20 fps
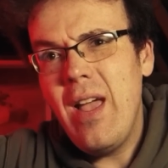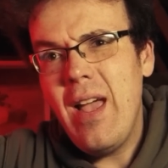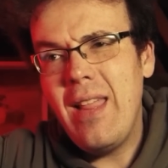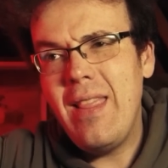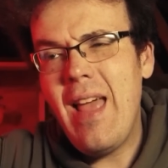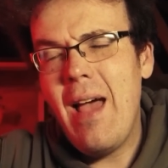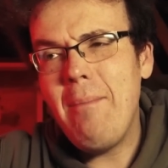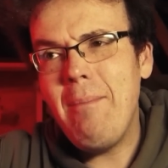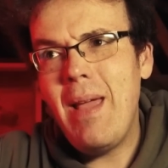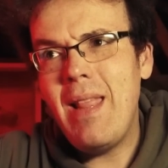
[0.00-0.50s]
and
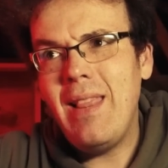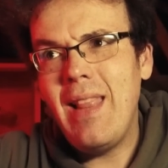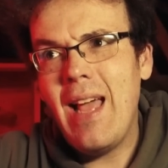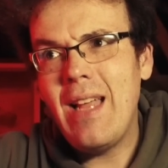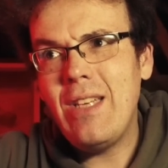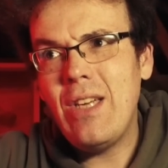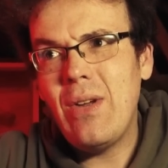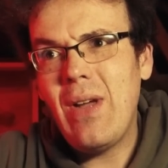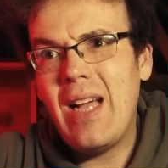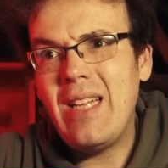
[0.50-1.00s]
that meant
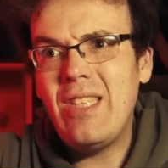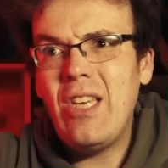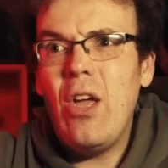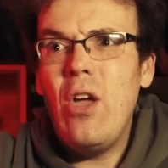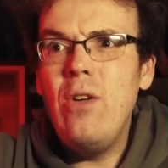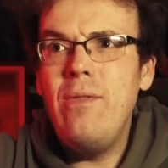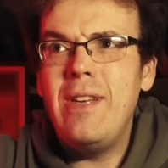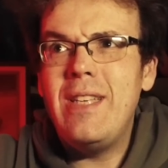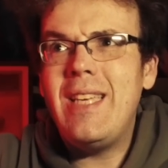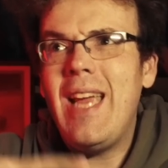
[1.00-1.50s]
Lando had to
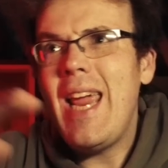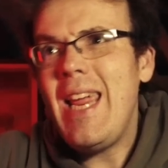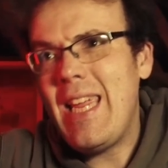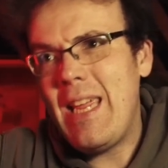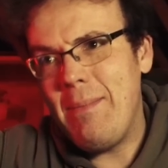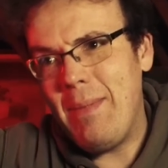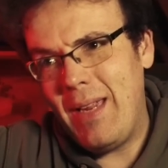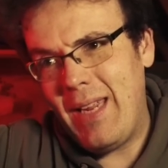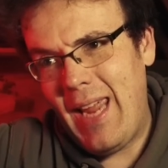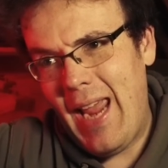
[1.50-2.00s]
overtake
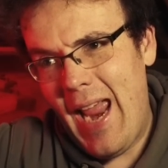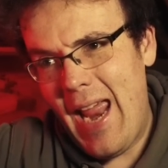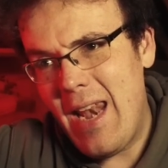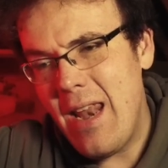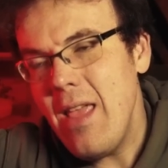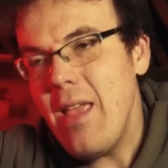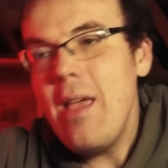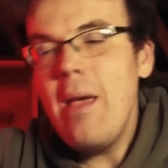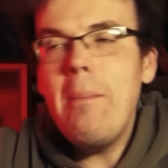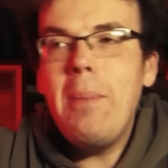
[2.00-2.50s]
him
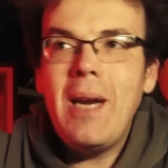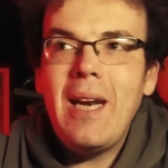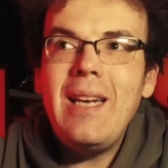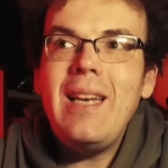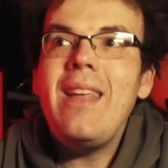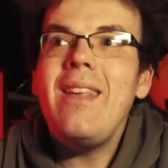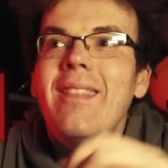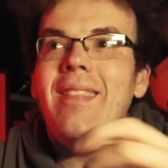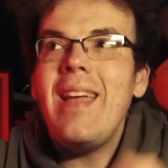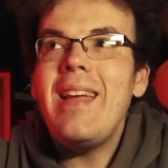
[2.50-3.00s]
again, but at
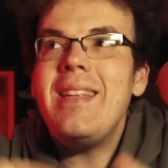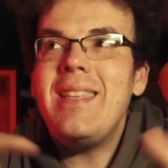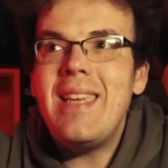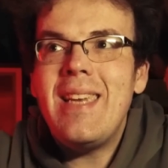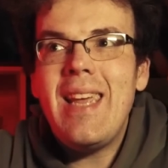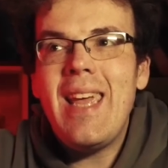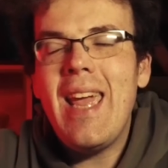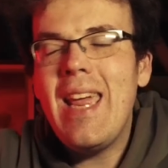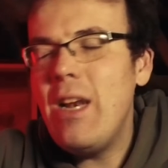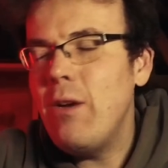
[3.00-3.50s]
least they did
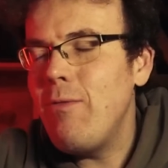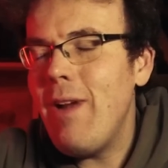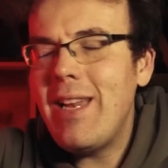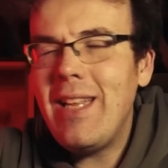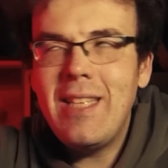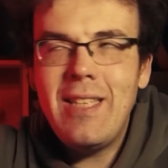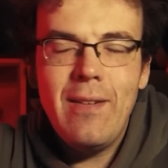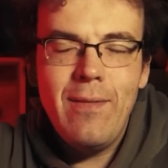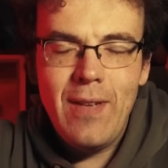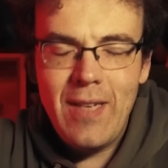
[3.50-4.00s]
it in a
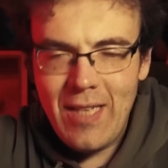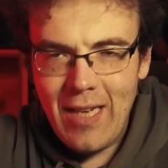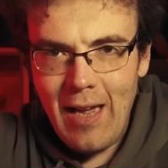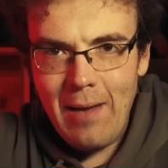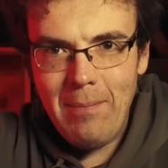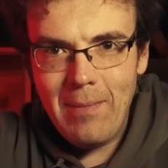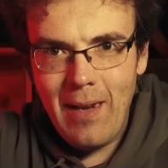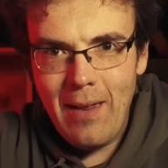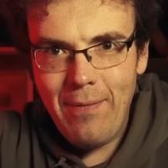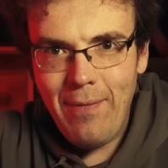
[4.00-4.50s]
relatively
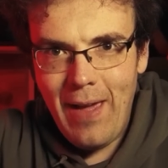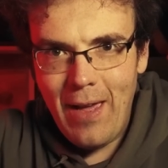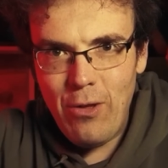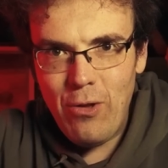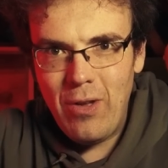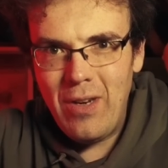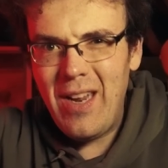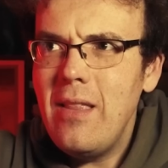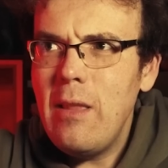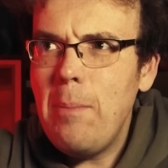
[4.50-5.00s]
timely fashion.